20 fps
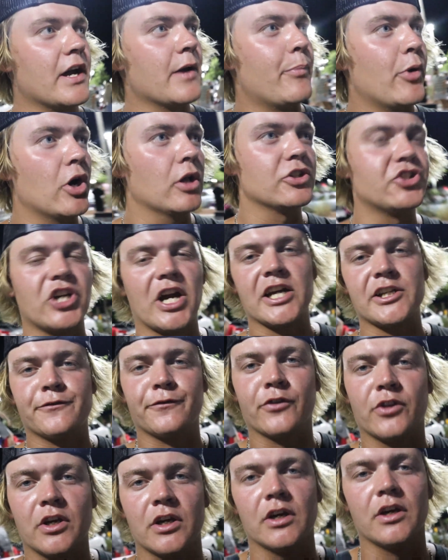I apologize
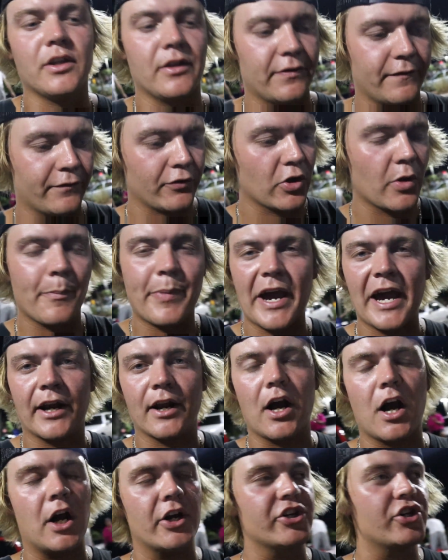for the for the bad
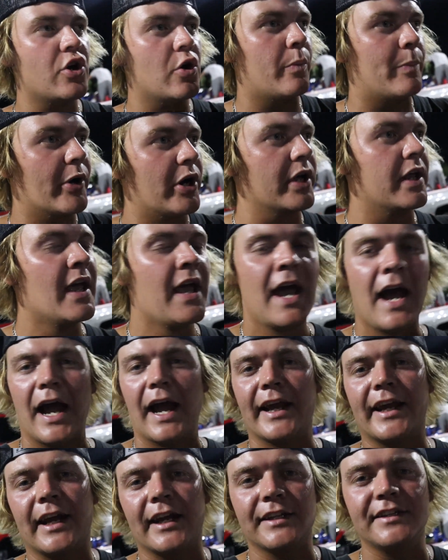audio, but
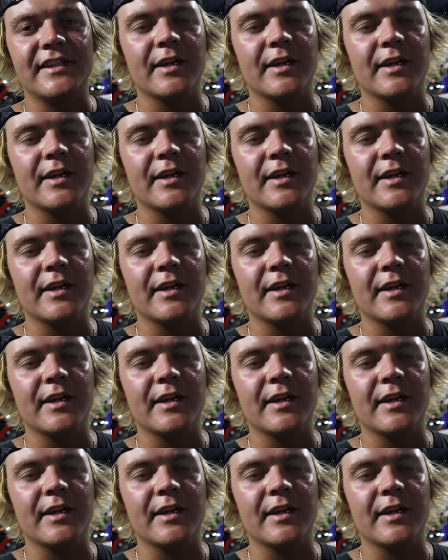I gotta